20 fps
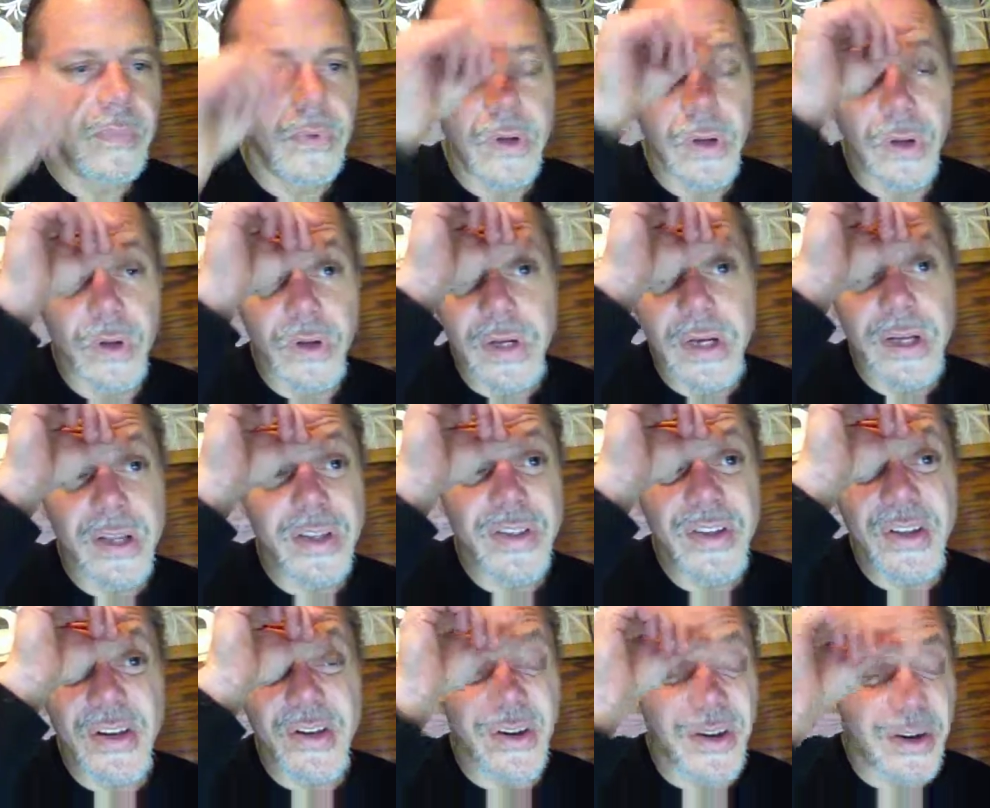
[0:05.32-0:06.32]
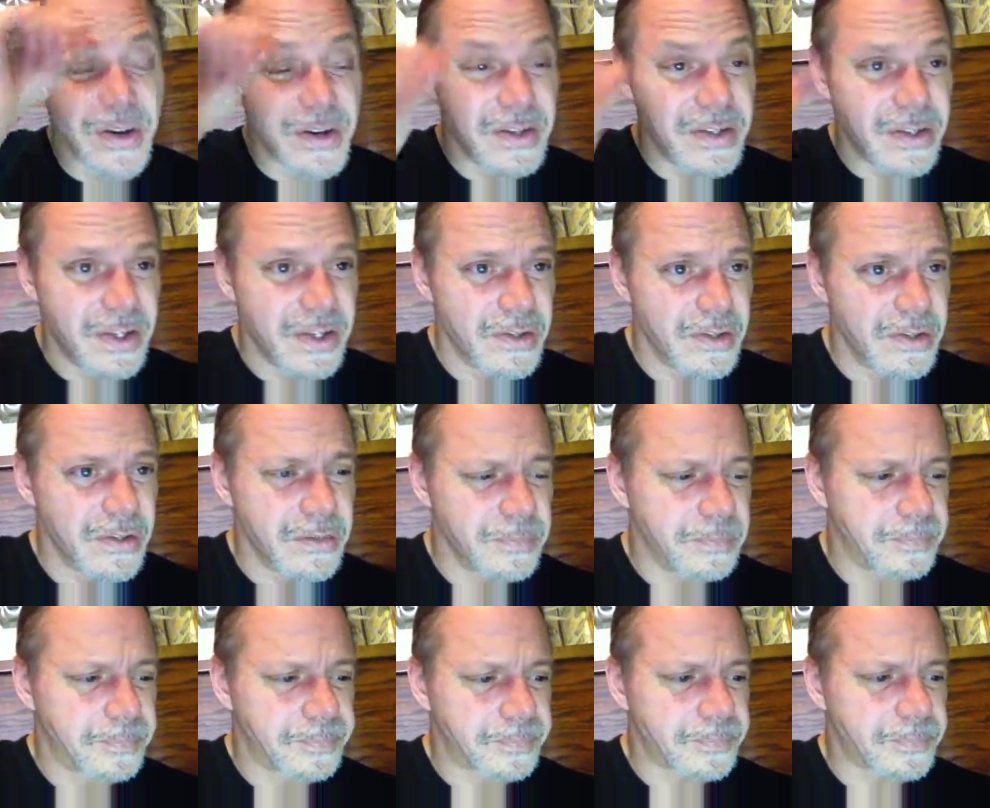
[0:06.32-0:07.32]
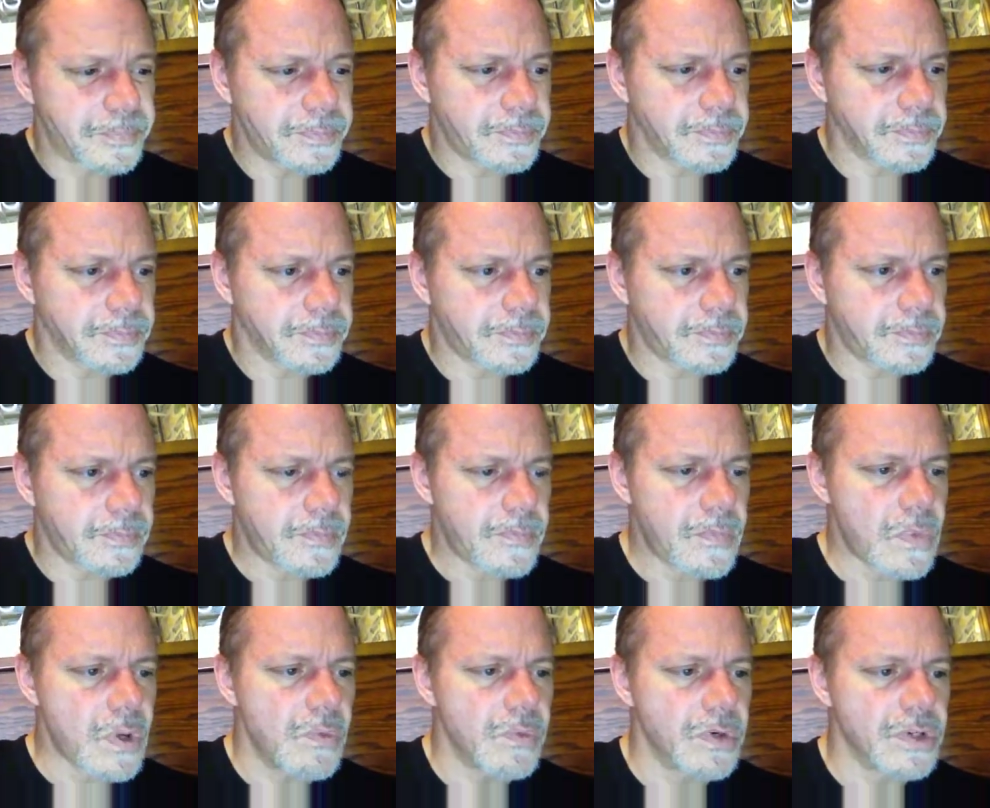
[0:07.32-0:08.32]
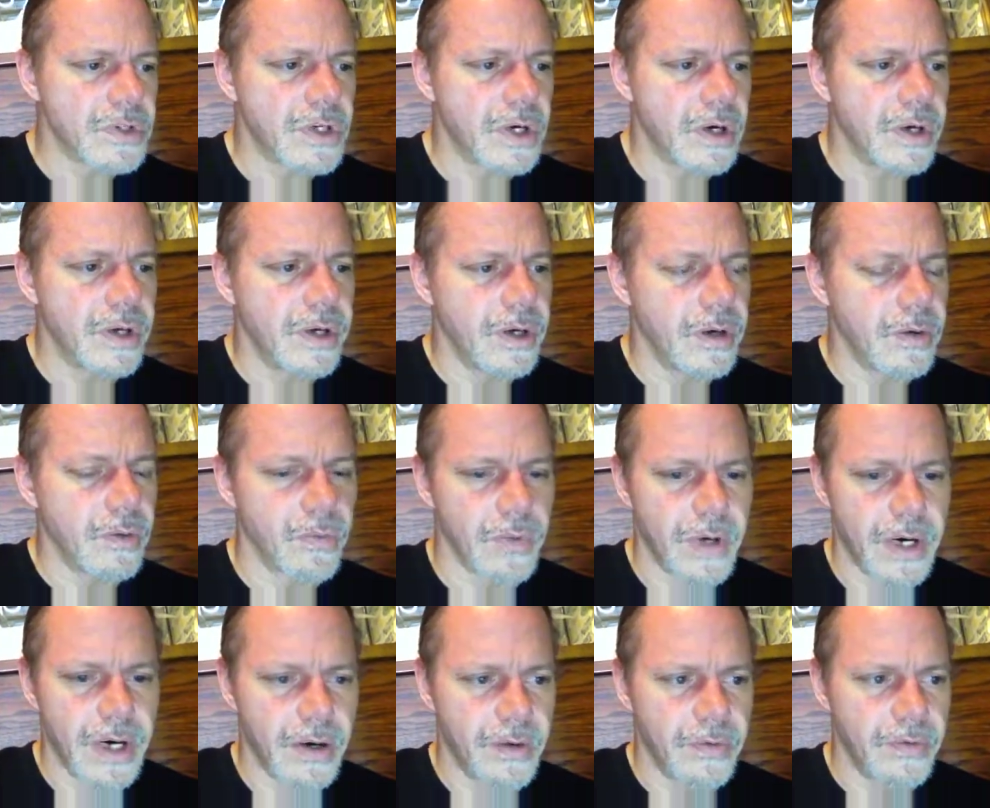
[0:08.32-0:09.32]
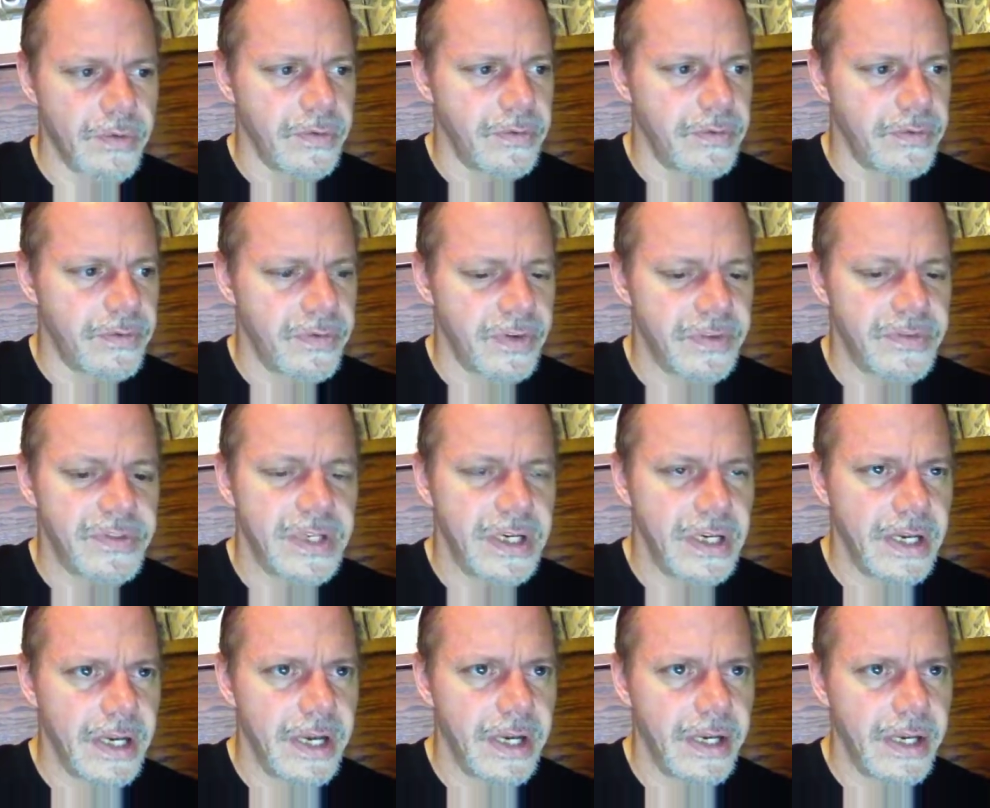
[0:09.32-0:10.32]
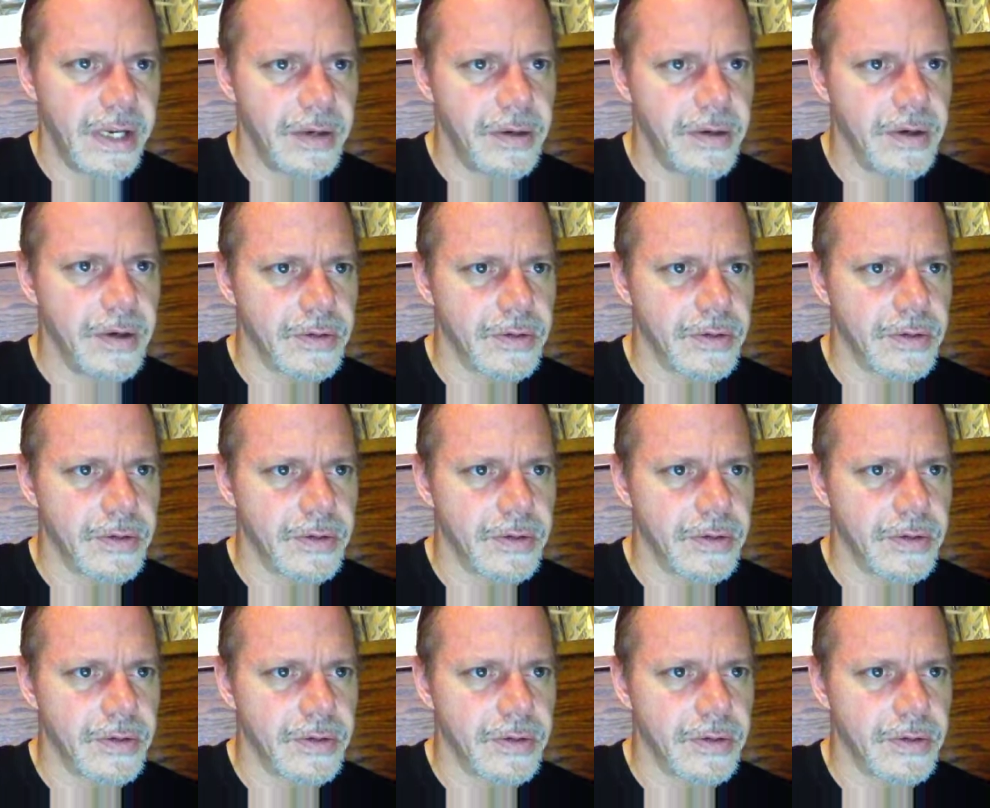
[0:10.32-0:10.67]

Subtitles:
Looking at theater architecture, we're starting around 1580.